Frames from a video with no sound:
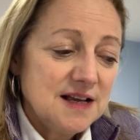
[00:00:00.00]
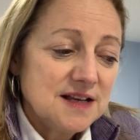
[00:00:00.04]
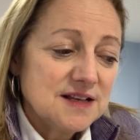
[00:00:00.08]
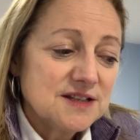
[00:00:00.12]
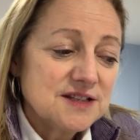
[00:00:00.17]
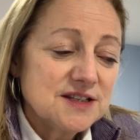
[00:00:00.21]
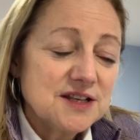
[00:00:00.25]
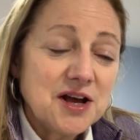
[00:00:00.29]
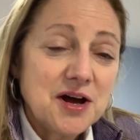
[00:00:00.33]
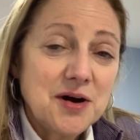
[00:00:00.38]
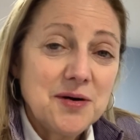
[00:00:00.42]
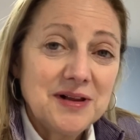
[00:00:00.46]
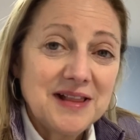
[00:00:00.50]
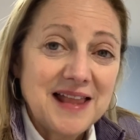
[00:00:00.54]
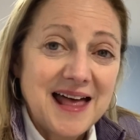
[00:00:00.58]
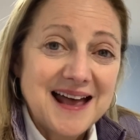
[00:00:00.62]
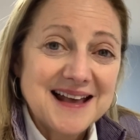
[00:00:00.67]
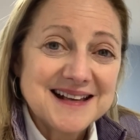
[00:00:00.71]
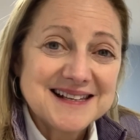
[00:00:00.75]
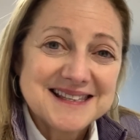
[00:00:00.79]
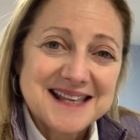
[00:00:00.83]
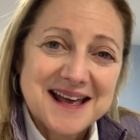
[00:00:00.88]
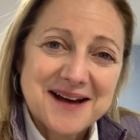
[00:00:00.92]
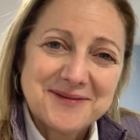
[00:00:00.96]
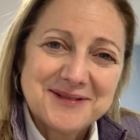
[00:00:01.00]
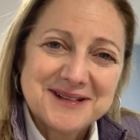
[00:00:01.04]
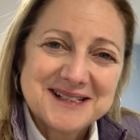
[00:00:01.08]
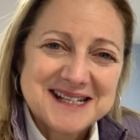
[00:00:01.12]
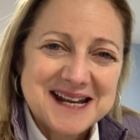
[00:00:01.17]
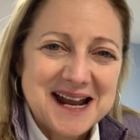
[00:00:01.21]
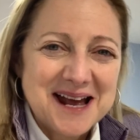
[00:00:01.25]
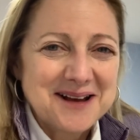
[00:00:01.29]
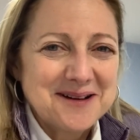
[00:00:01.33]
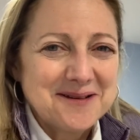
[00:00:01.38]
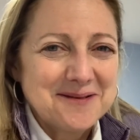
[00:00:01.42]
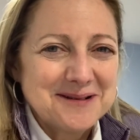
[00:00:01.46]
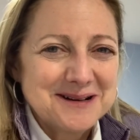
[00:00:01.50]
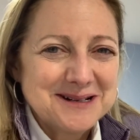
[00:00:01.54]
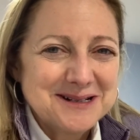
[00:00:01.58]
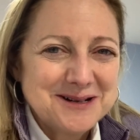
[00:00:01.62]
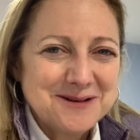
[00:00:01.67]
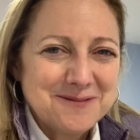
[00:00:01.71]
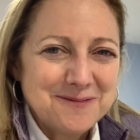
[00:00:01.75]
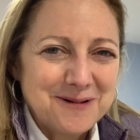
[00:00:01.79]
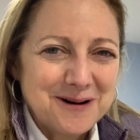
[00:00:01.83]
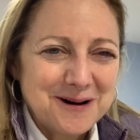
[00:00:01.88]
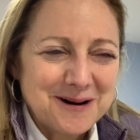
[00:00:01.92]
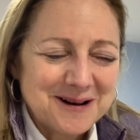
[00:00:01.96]
So alas, that was not going
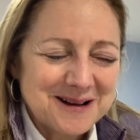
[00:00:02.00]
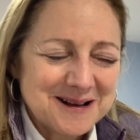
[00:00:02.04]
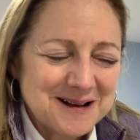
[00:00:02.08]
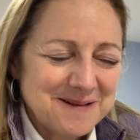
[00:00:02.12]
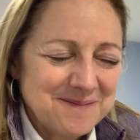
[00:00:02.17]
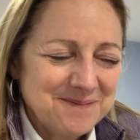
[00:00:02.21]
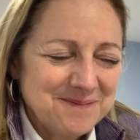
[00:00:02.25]
to work.